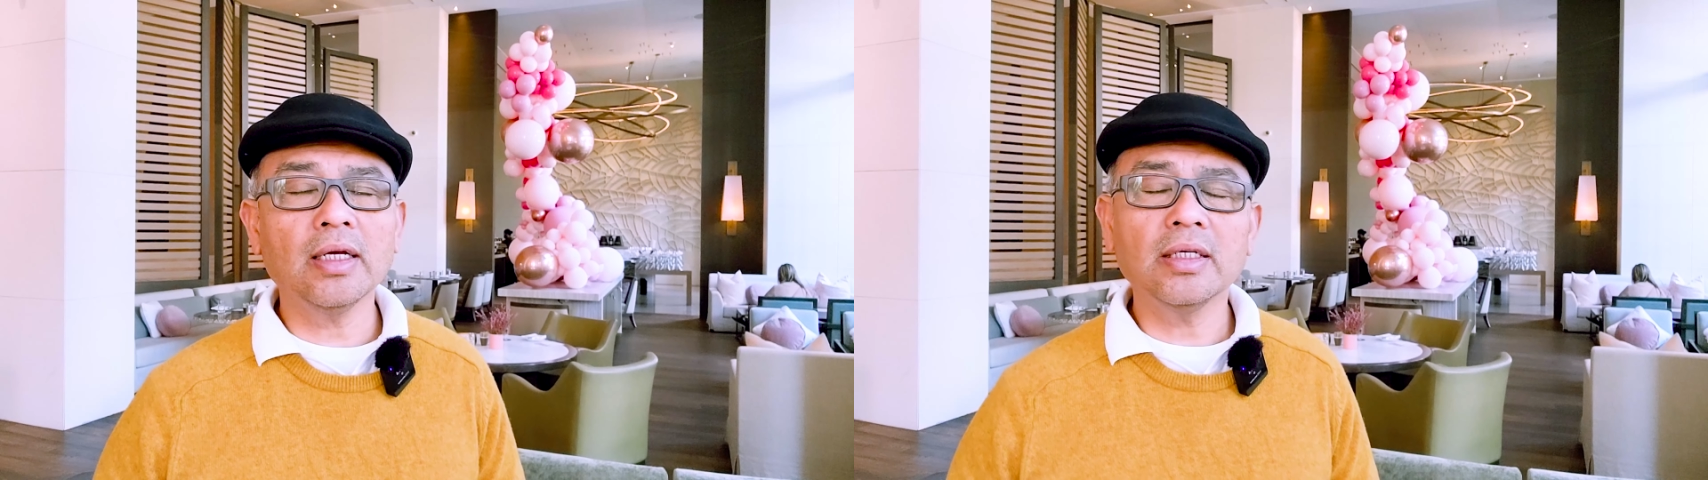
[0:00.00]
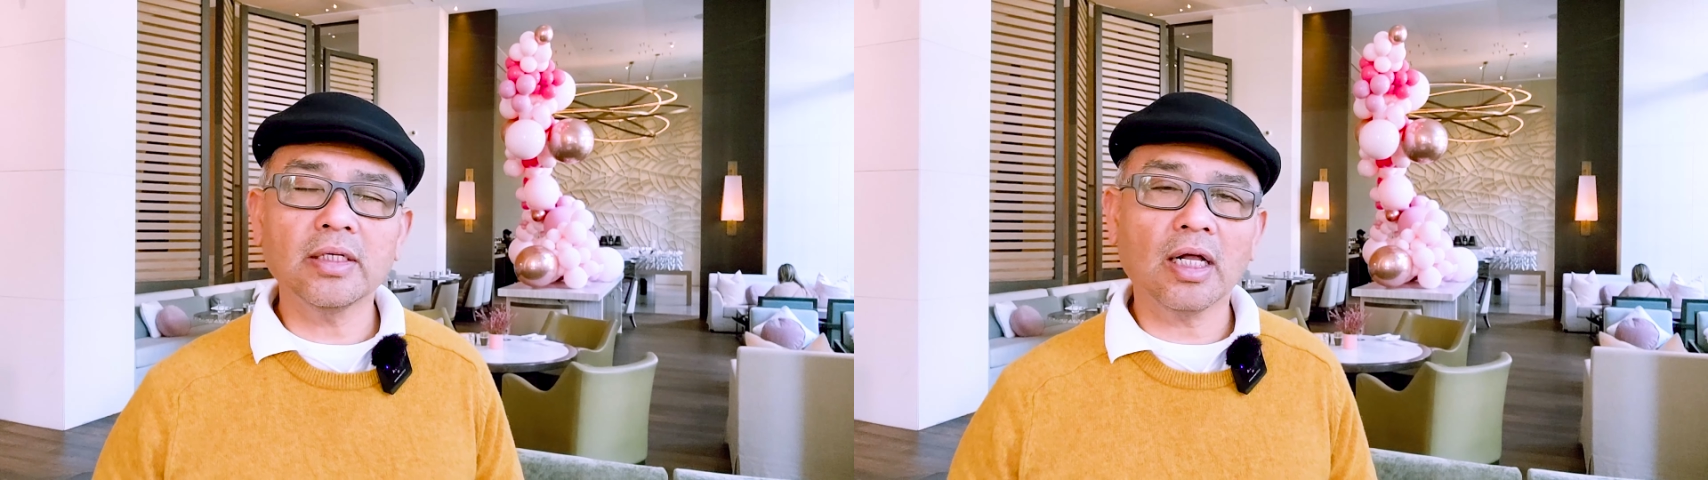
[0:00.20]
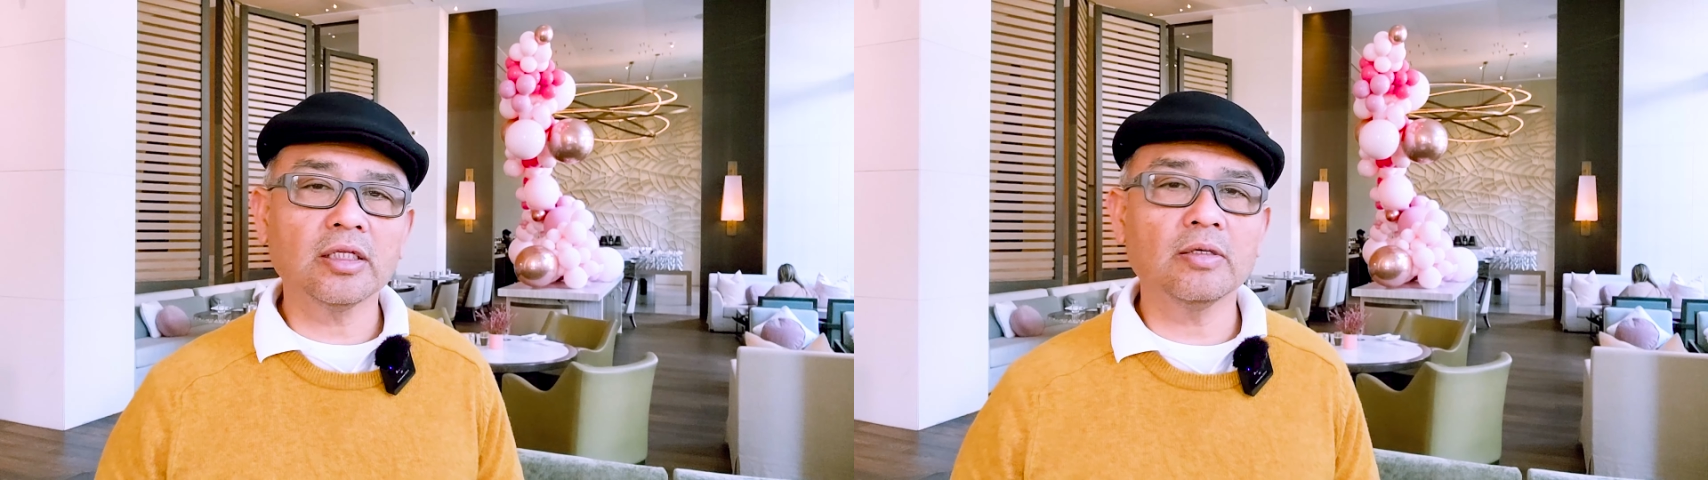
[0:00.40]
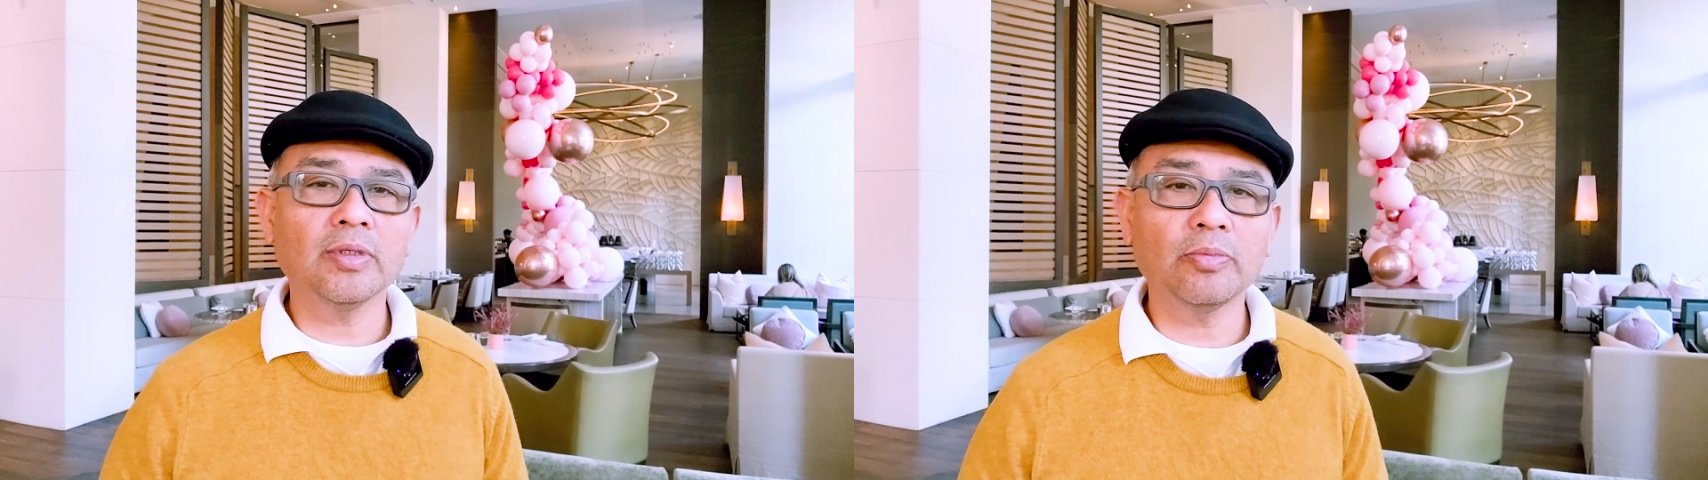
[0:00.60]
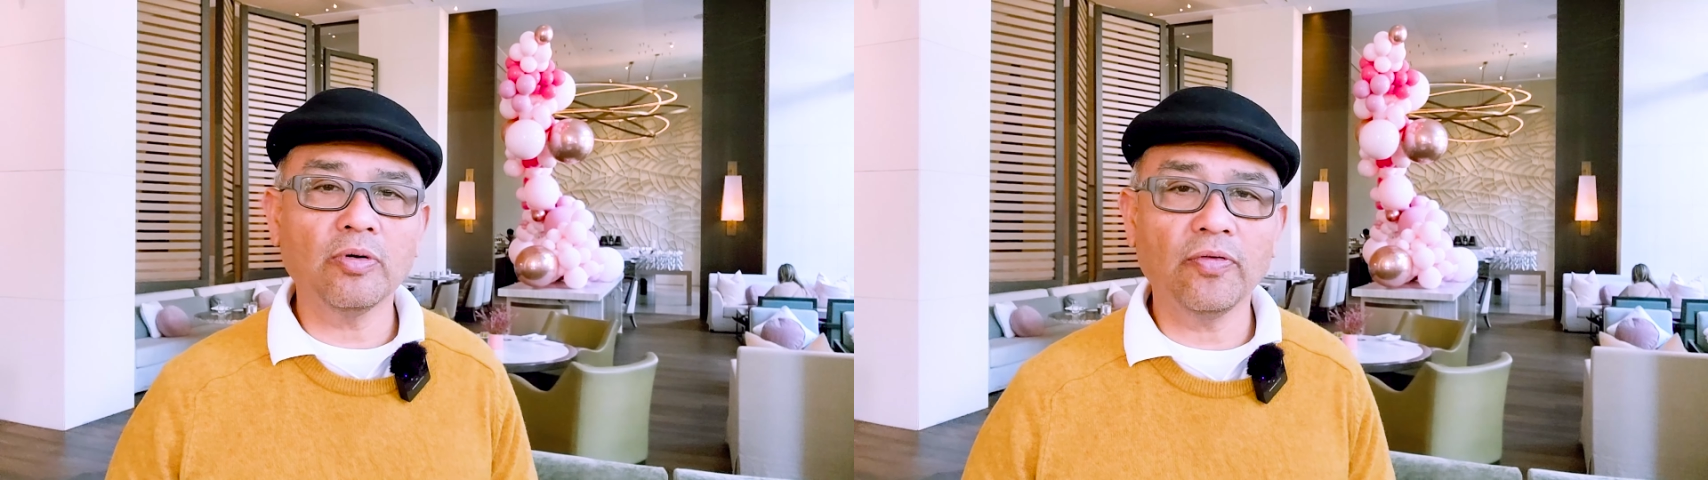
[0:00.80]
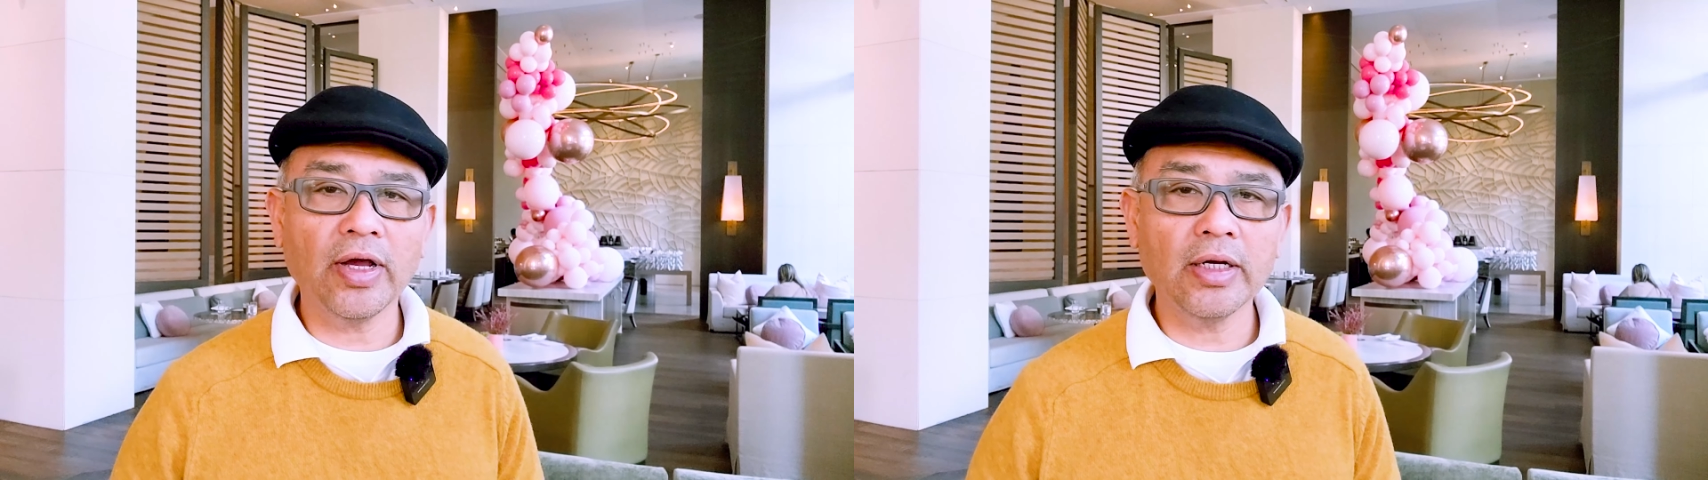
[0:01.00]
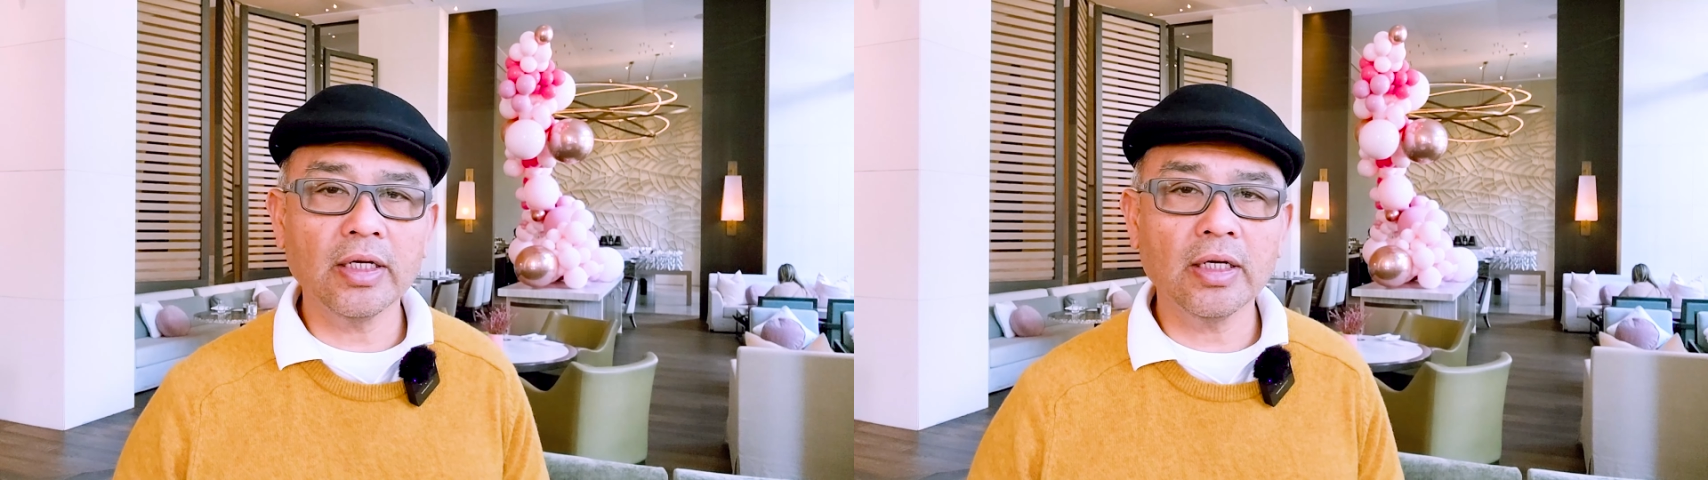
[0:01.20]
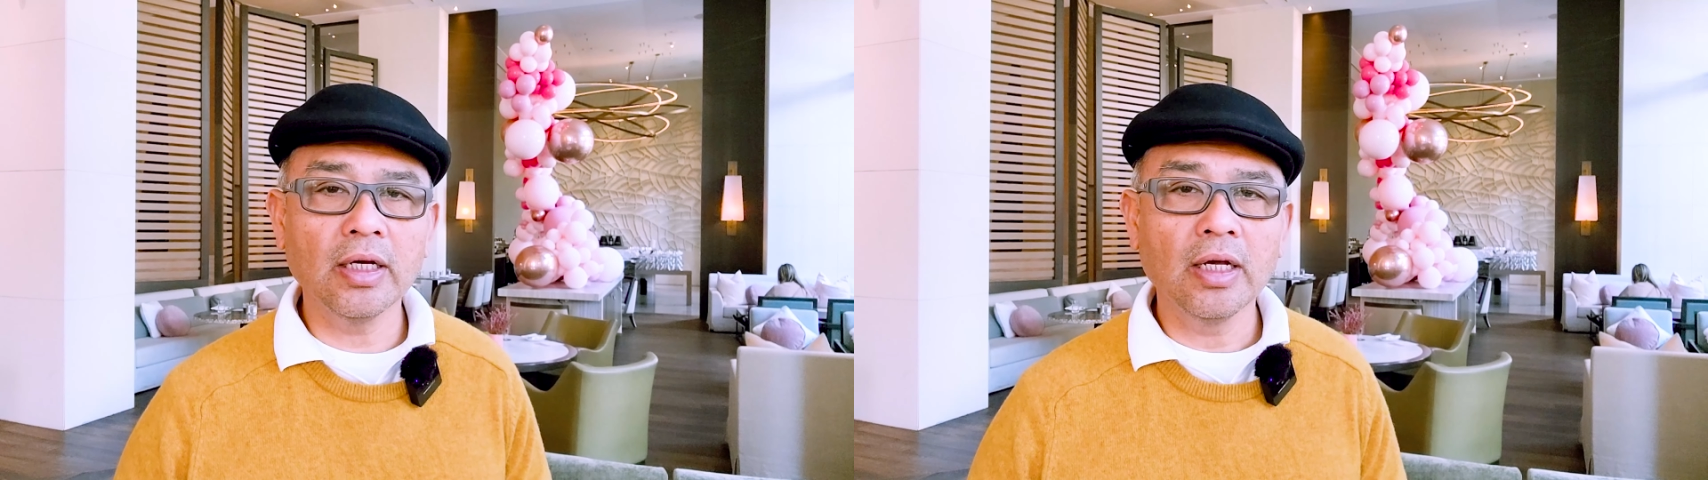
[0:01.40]
is the ultimate
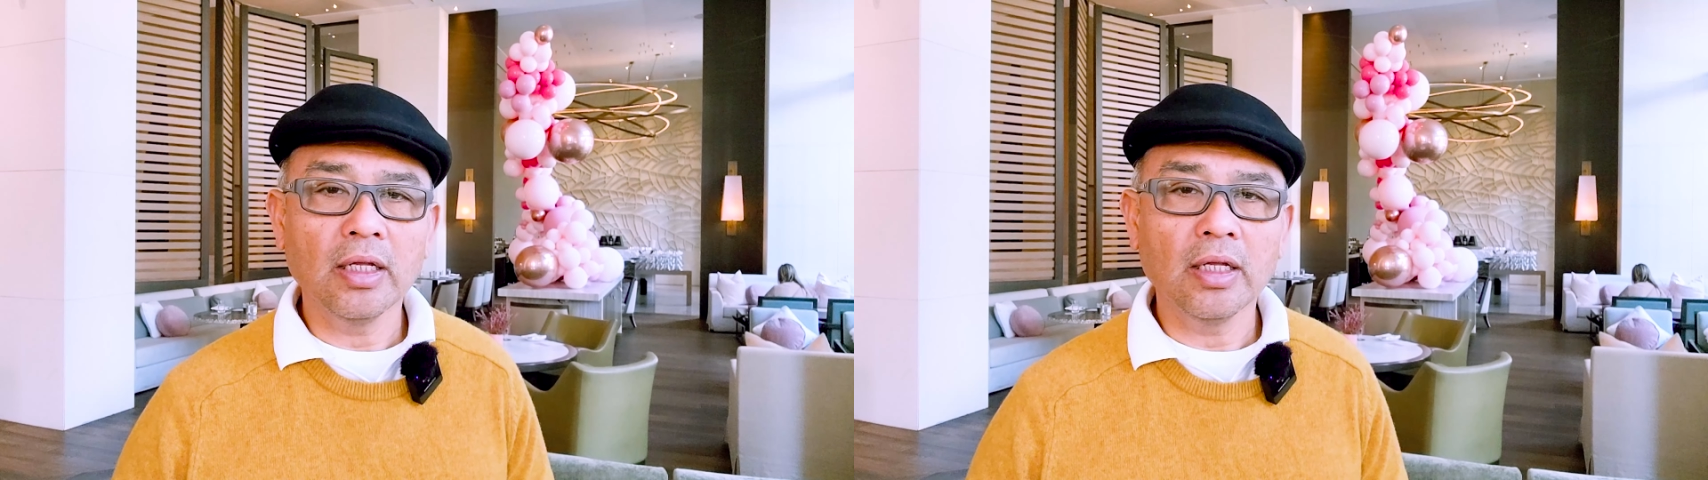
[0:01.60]
provider,